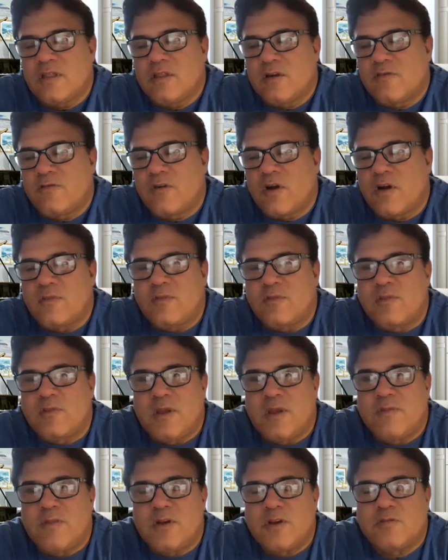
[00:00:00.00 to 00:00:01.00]
farms
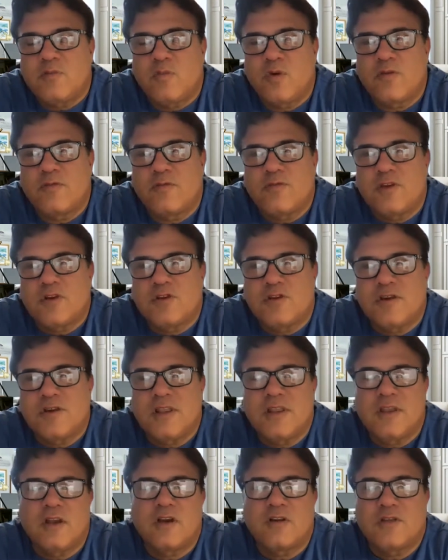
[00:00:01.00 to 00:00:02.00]
be much more efficient than
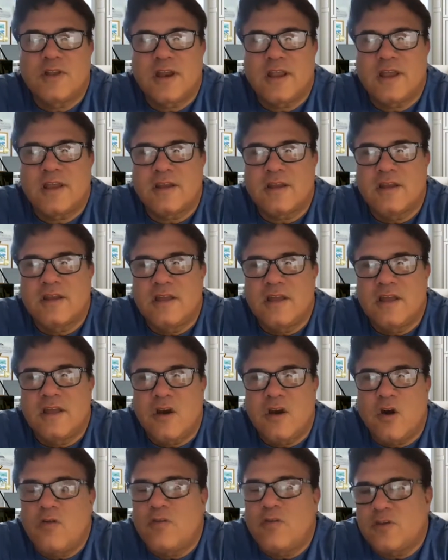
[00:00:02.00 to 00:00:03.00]
they are today.
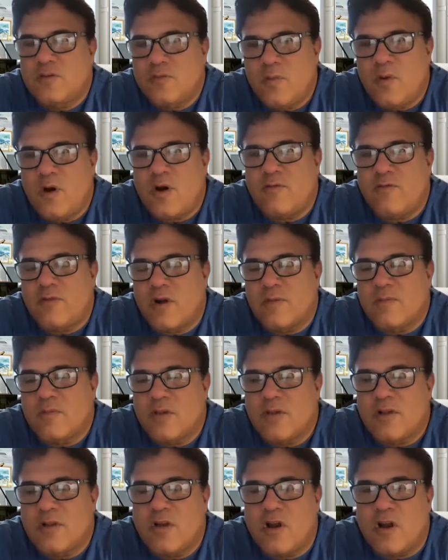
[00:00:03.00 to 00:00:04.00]
On the small farm,
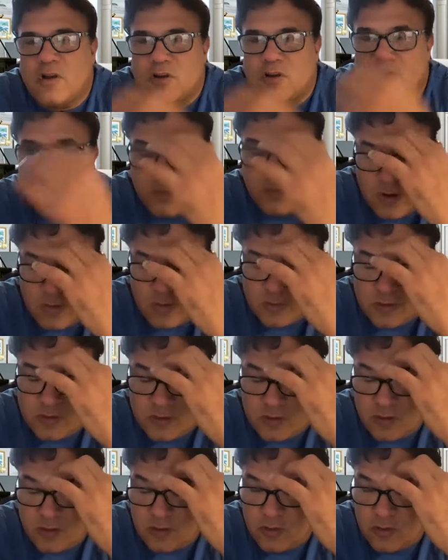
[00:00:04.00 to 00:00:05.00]
on the larger farms,
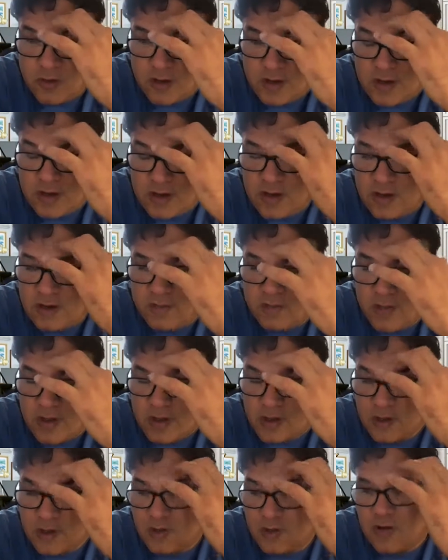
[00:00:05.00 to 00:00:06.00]
they're looking at
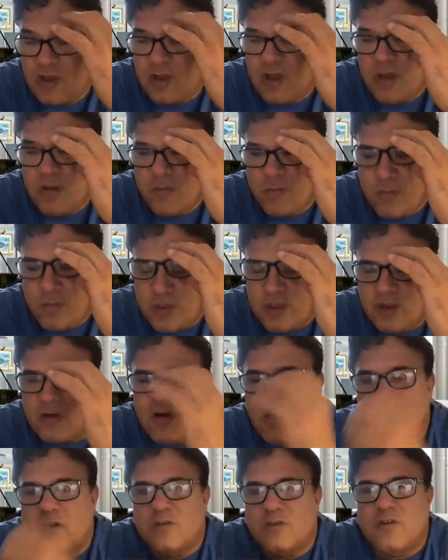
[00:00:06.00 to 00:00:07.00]
innovation, but they're
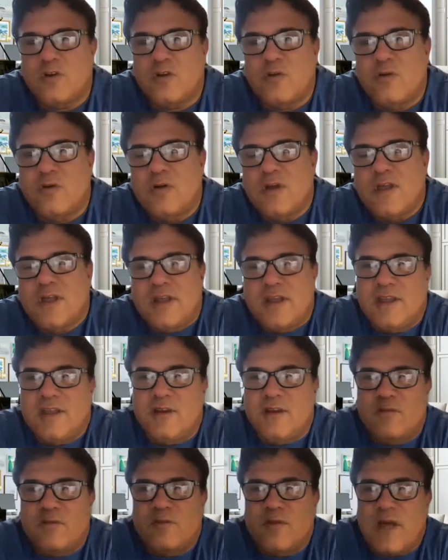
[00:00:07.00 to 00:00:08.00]
also,
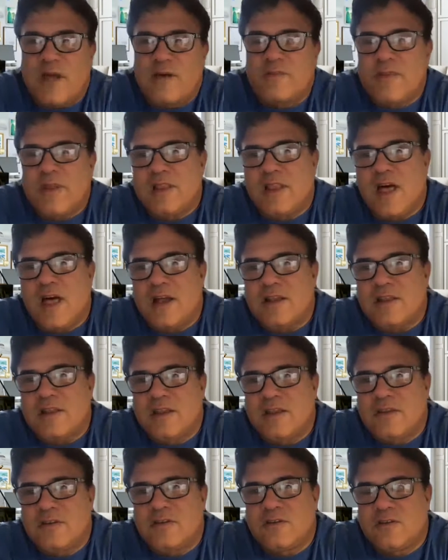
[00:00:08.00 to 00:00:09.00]
have been locked
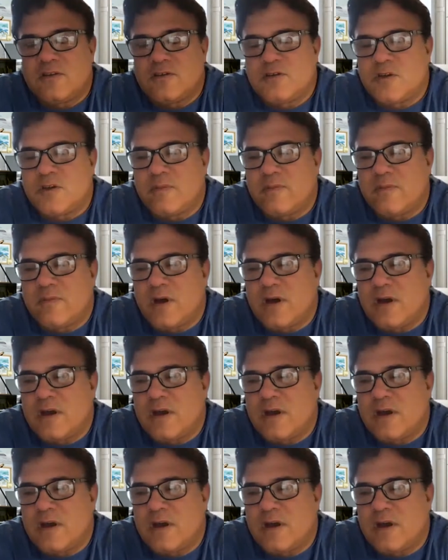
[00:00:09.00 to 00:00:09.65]
into some